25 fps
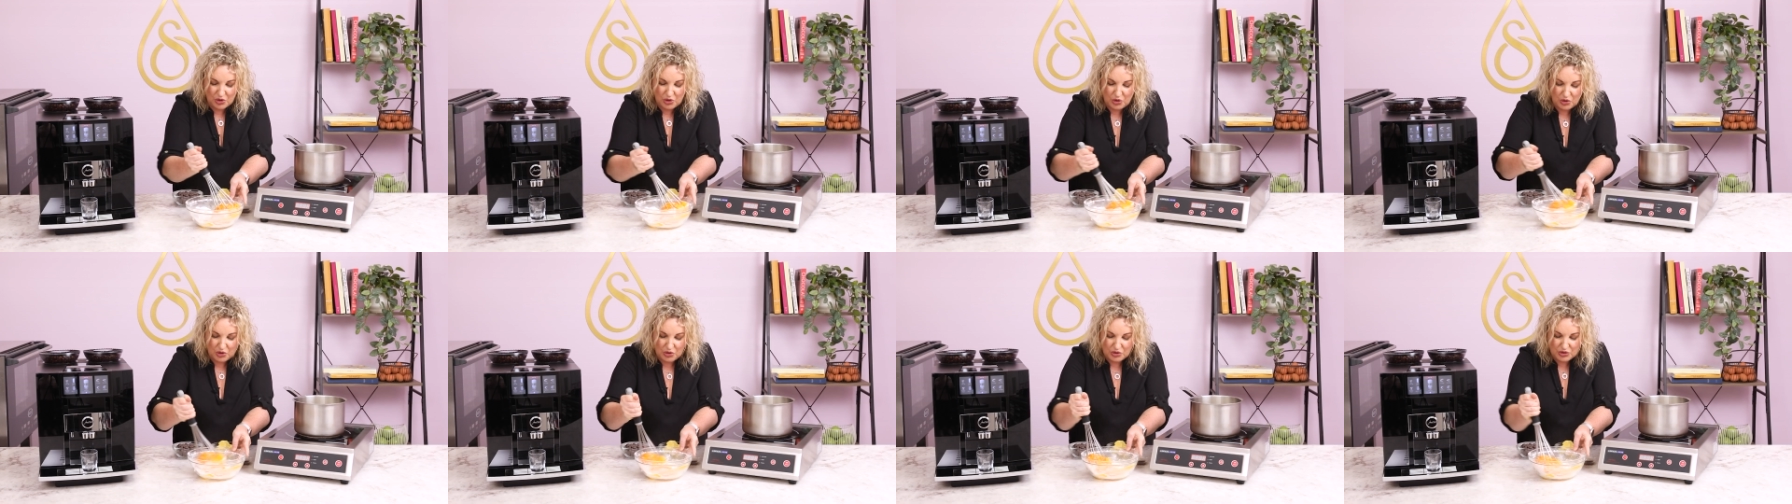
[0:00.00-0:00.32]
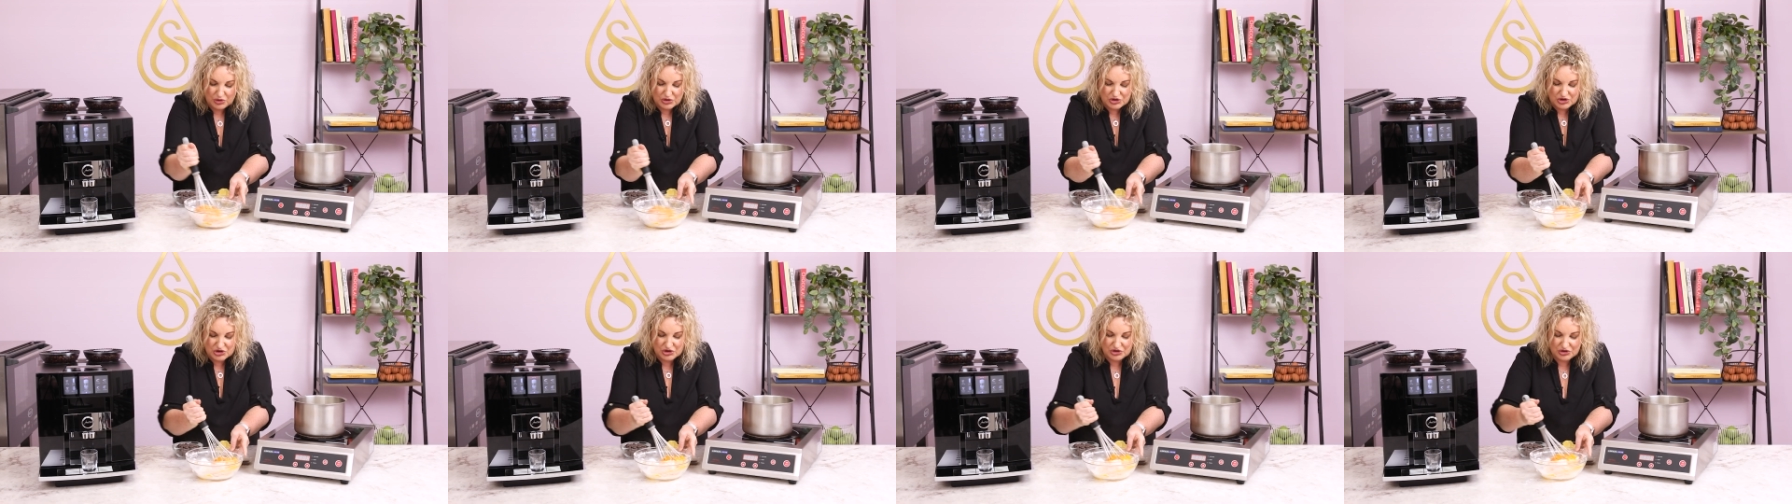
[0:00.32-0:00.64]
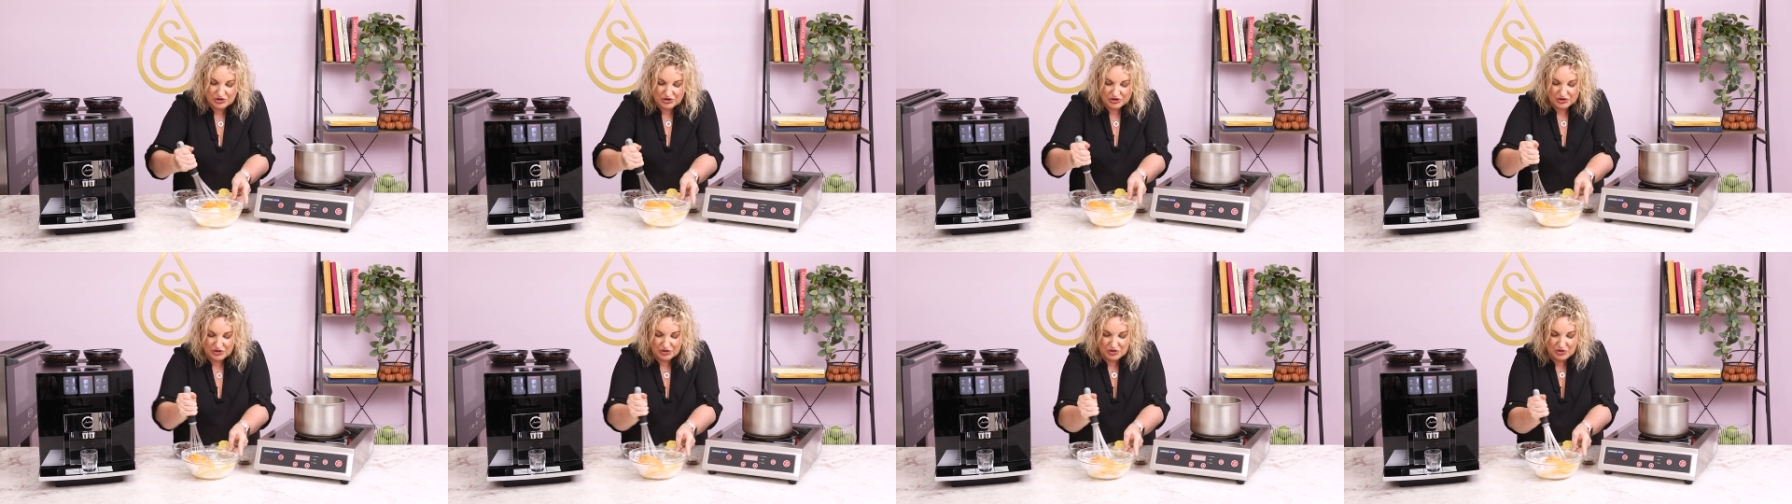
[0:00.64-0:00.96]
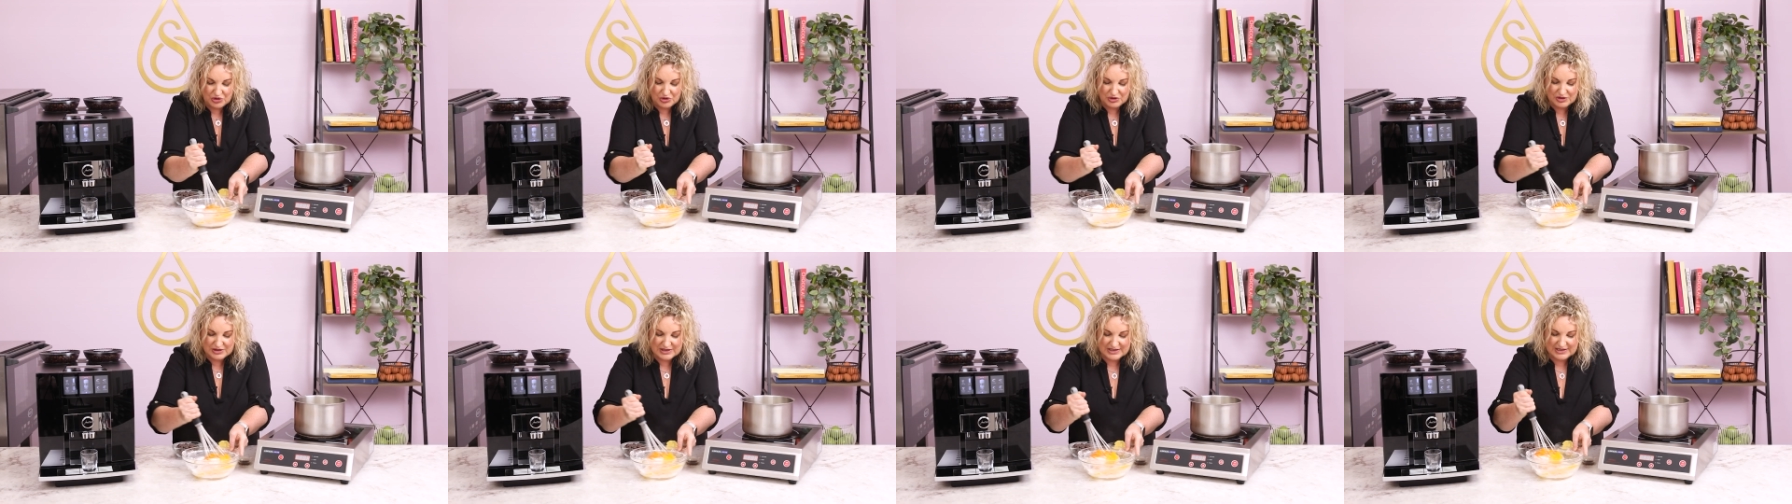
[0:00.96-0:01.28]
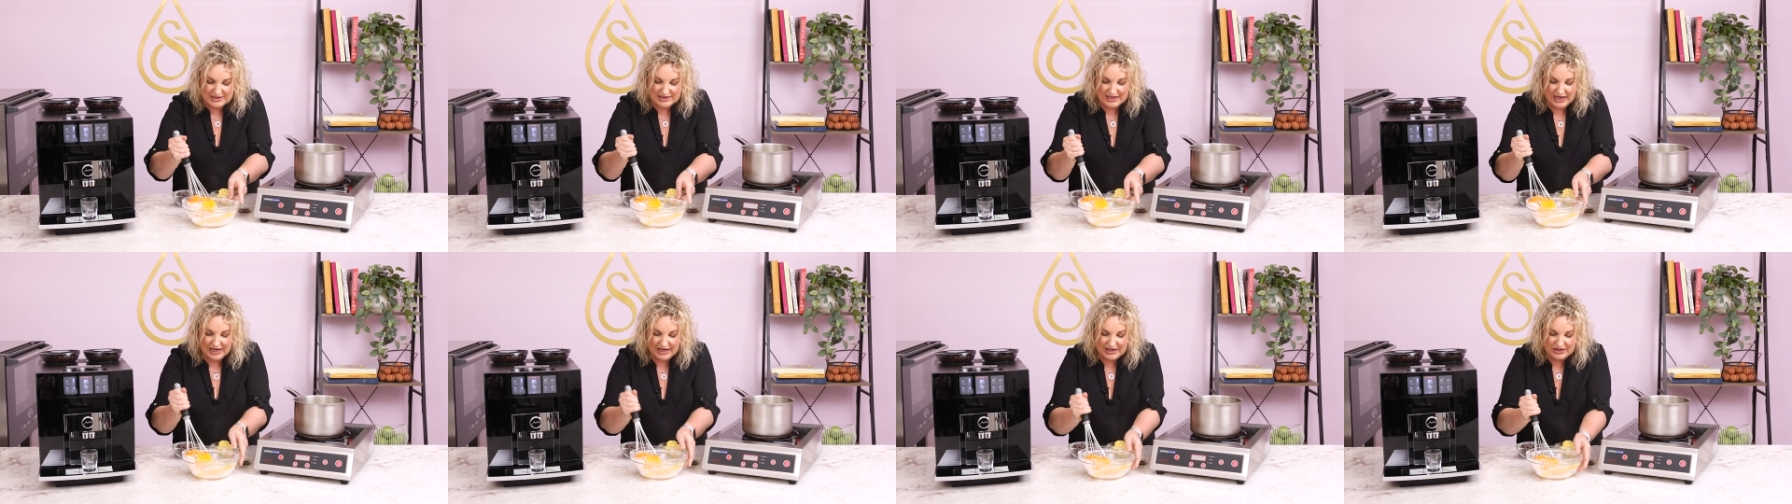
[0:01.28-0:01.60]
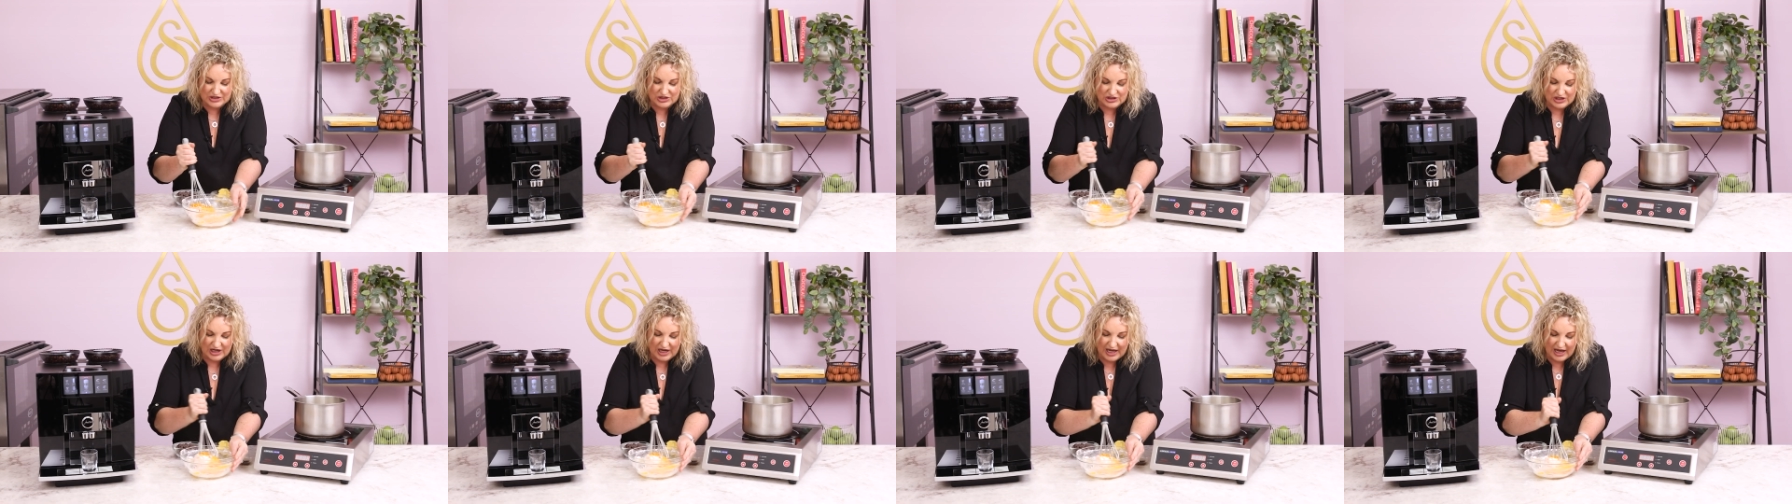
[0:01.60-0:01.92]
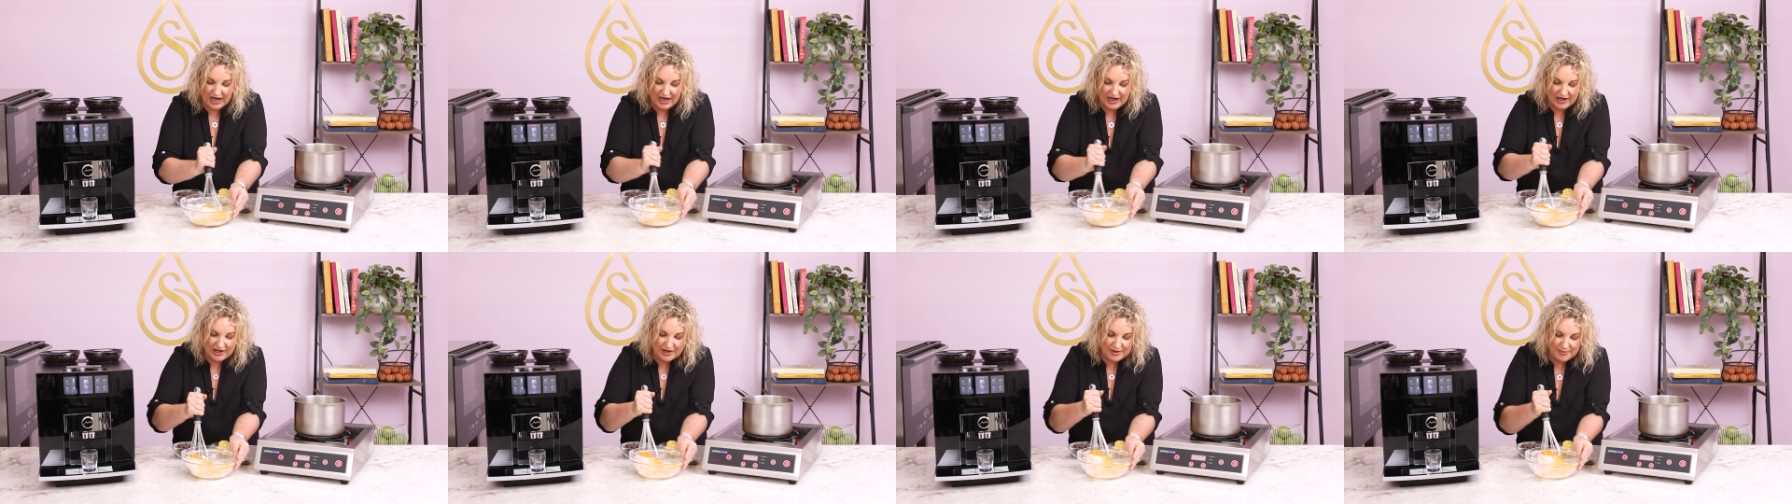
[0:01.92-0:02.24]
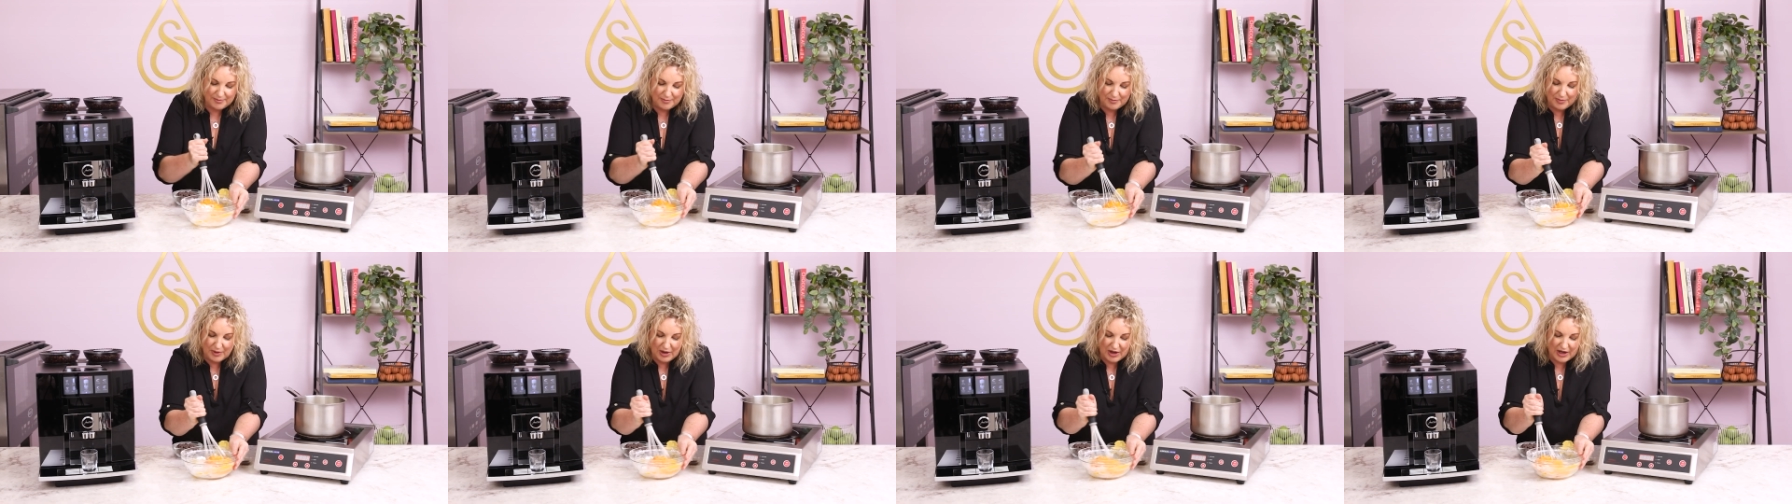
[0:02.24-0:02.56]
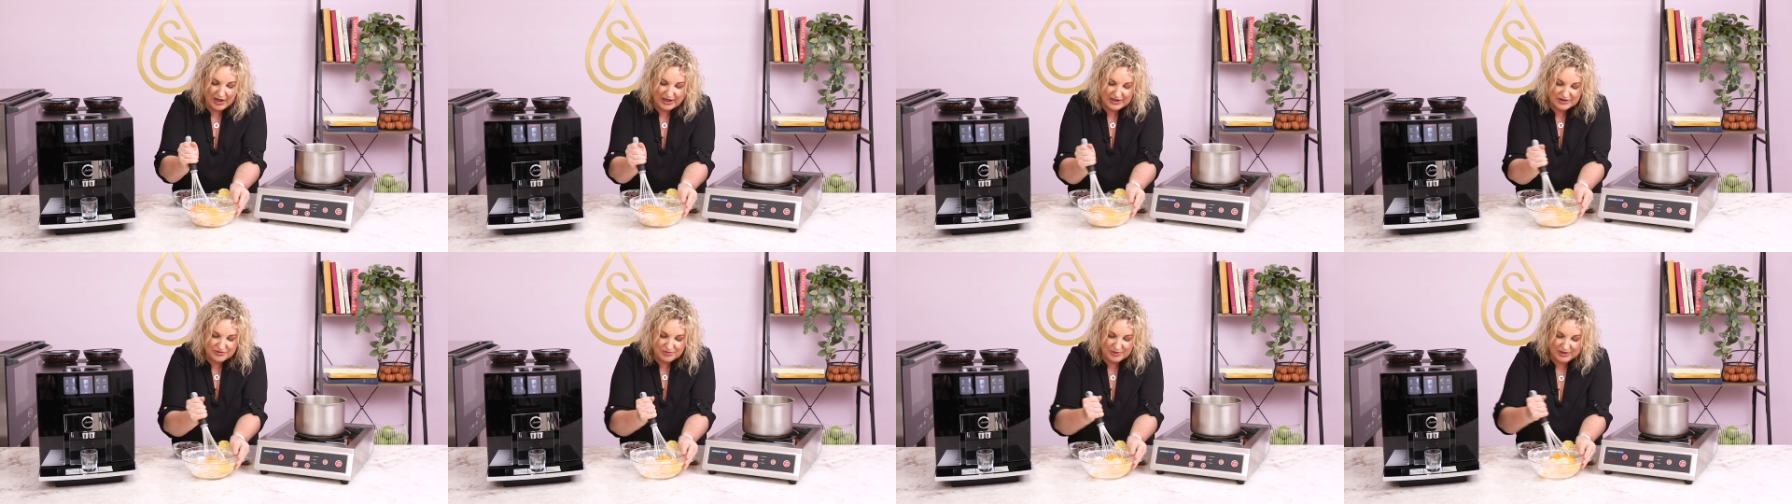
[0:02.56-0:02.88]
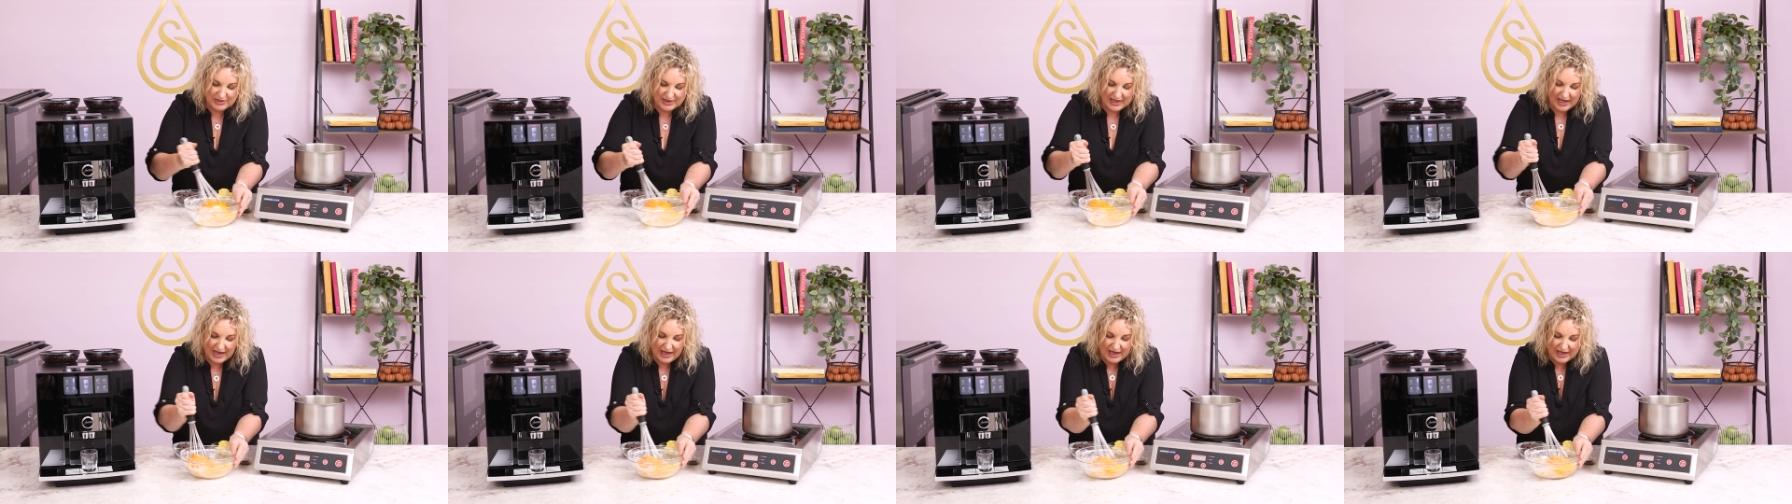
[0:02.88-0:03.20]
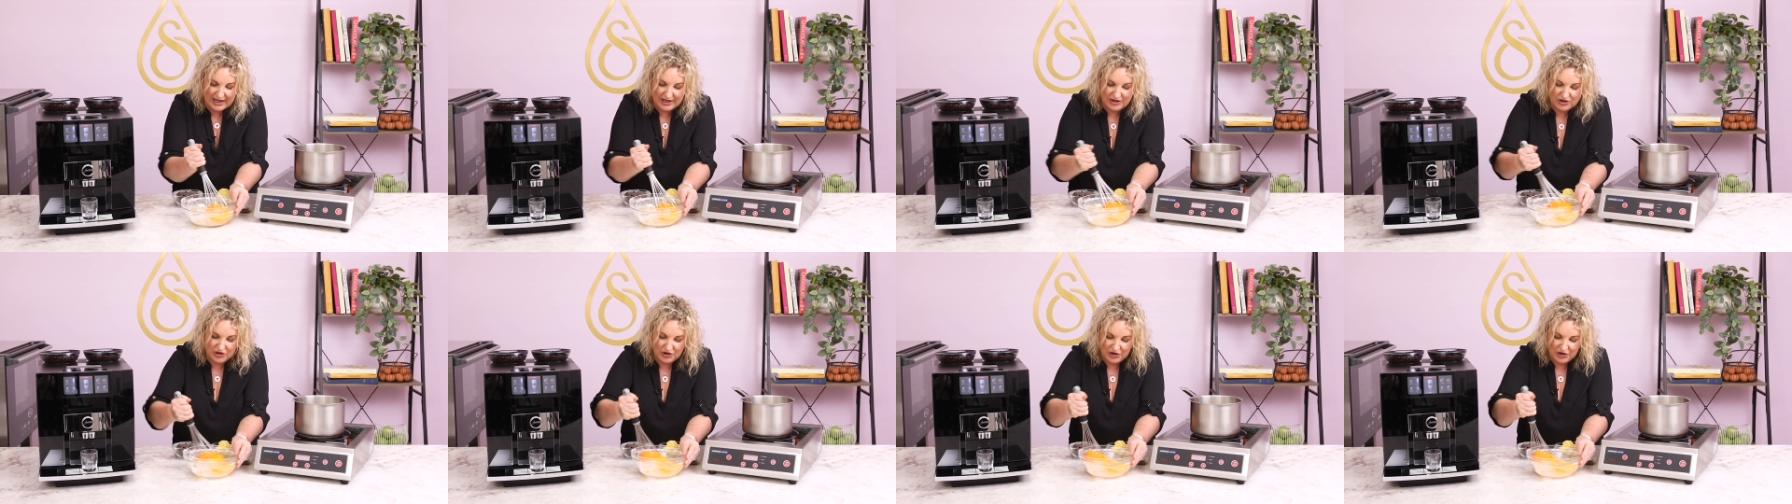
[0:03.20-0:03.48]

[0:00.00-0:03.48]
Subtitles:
all the sugar and cornstarch are combined with that egg